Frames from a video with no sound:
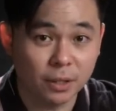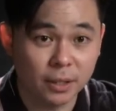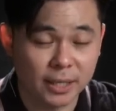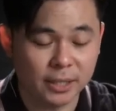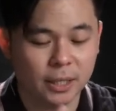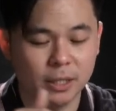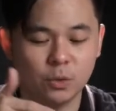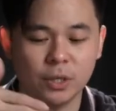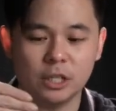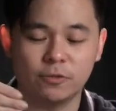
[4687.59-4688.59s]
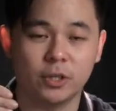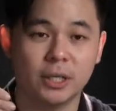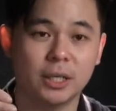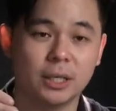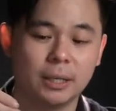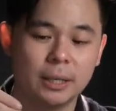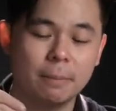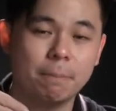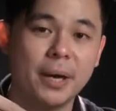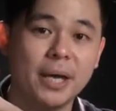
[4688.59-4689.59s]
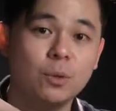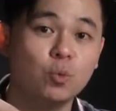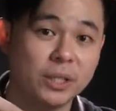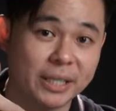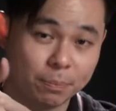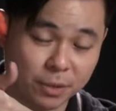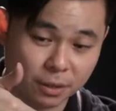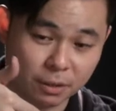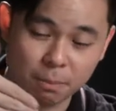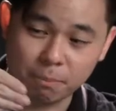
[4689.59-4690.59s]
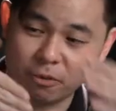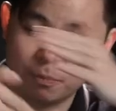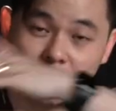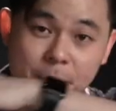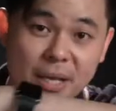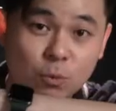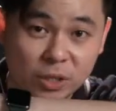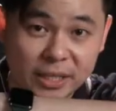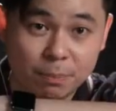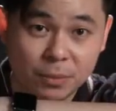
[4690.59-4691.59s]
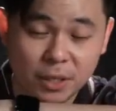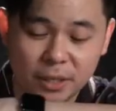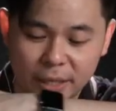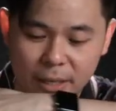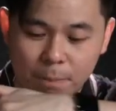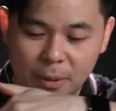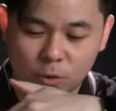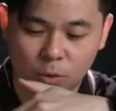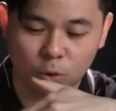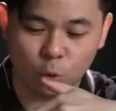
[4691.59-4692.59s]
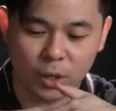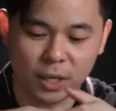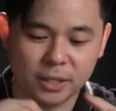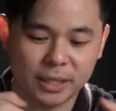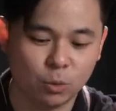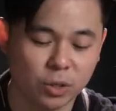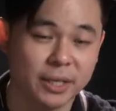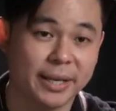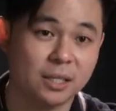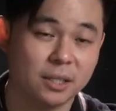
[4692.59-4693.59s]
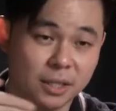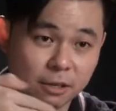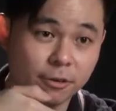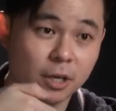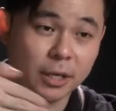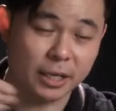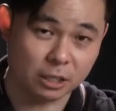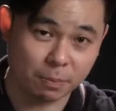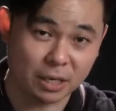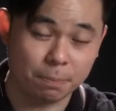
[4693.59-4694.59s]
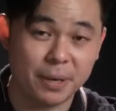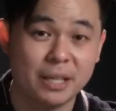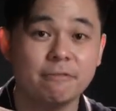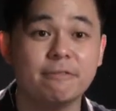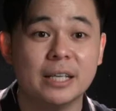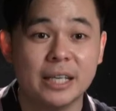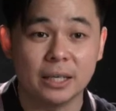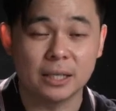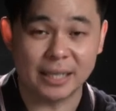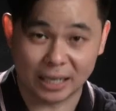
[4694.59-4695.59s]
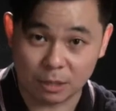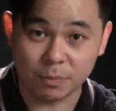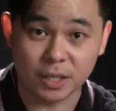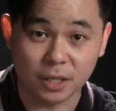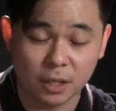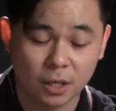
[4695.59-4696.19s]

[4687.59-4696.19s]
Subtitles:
Let's say this one is for the pain receptor. From the pain receptor, the impulse all the way sent to the next nerve is about the pain feeling, sakit punya.